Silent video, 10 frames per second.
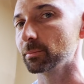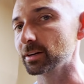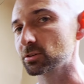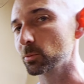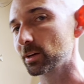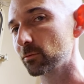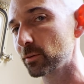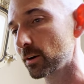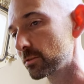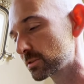to make sure we can
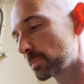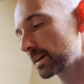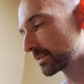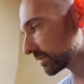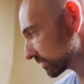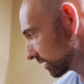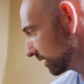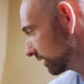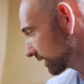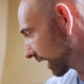fit all the spices.
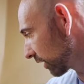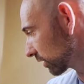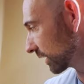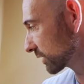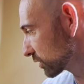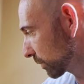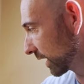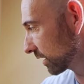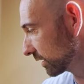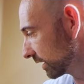Got our electric
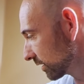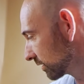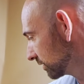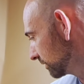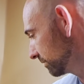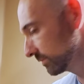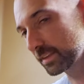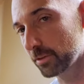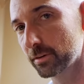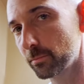panel here.
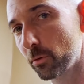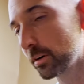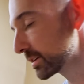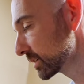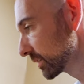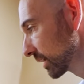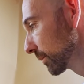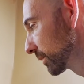Nothing important to see there,